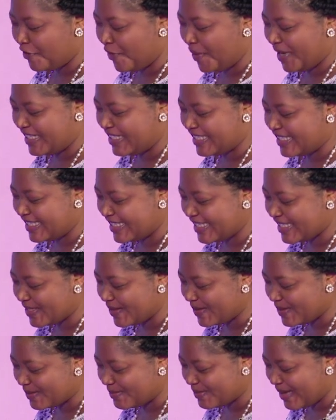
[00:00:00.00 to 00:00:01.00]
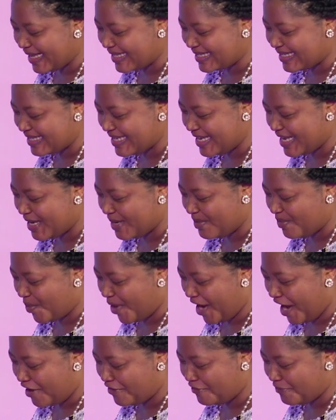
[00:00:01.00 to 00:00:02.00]
For in Jesus' mighty name,
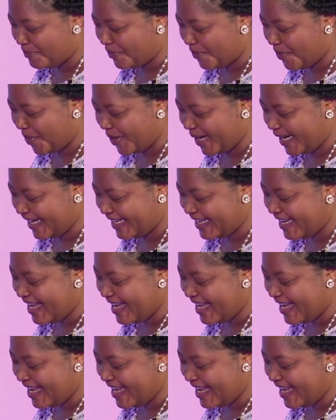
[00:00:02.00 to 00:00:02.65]
we have prayed.